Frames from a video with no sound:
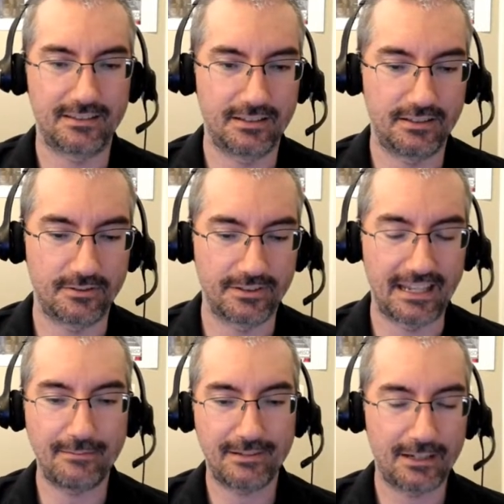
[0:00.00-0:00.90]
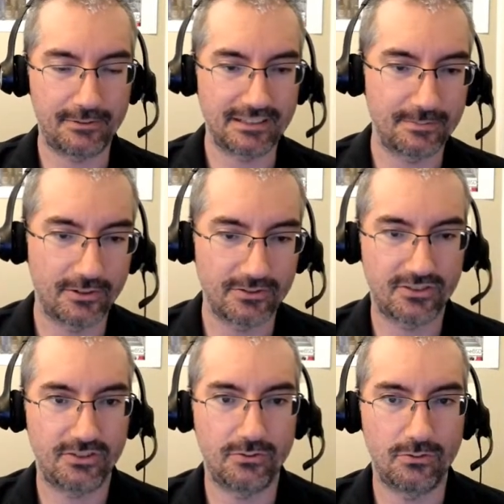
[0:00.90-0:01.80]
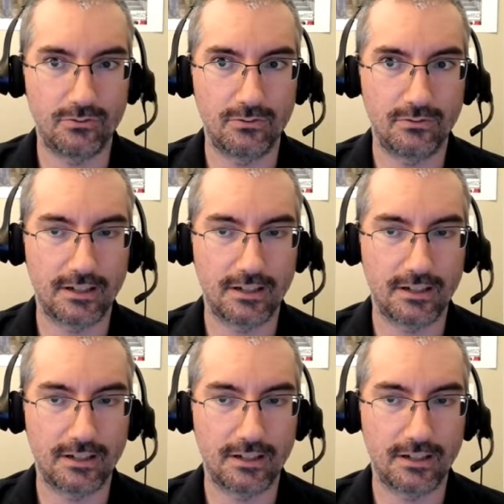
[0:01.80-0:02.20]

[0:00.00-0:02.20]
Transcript: API we expose to